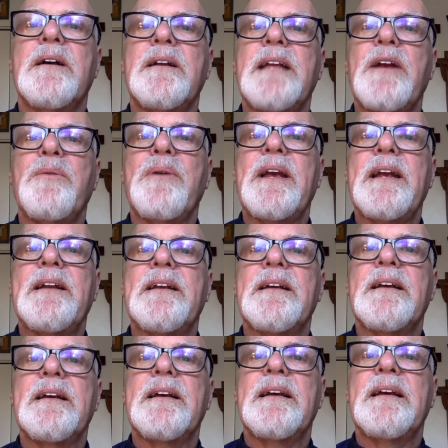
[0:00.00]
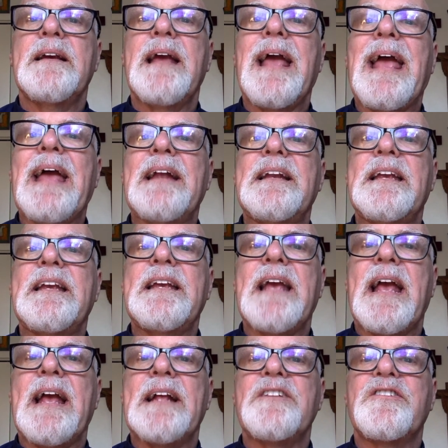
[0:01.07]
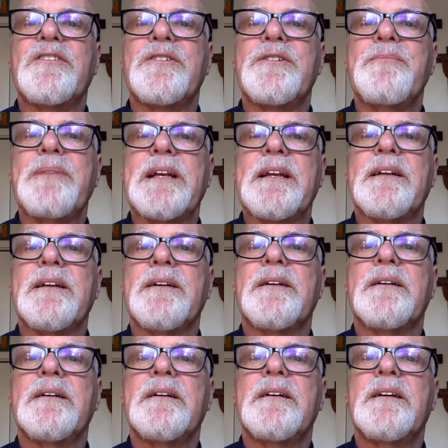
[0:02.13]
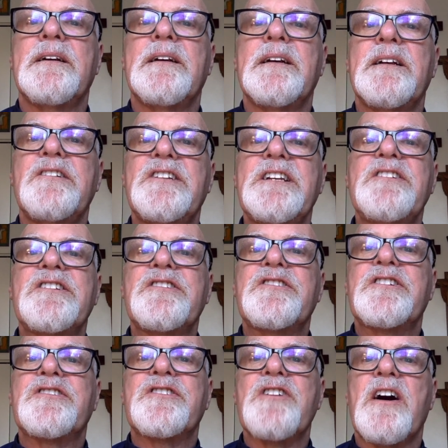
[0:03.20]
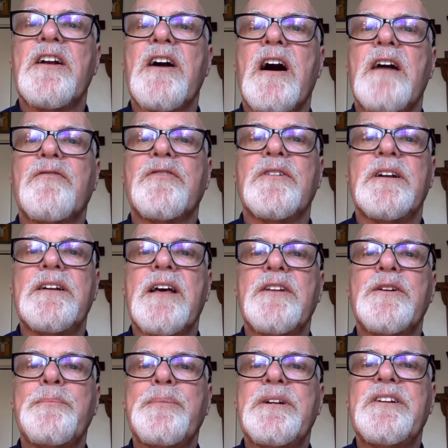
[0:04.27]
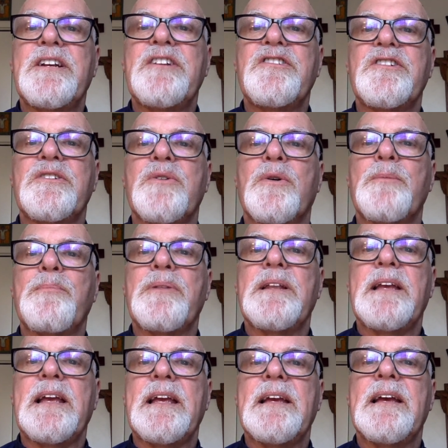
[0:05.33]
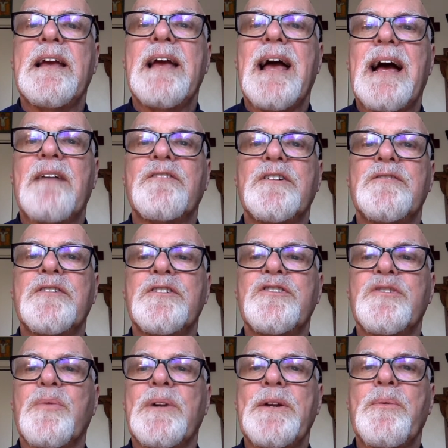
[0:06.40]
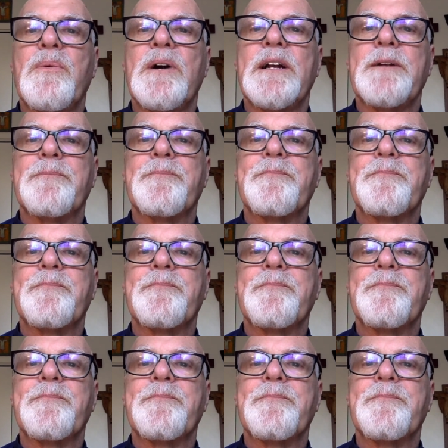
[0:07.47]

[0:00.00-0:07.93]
They read, And he answered me. Jesus does not offer another petition or plea after verse 21.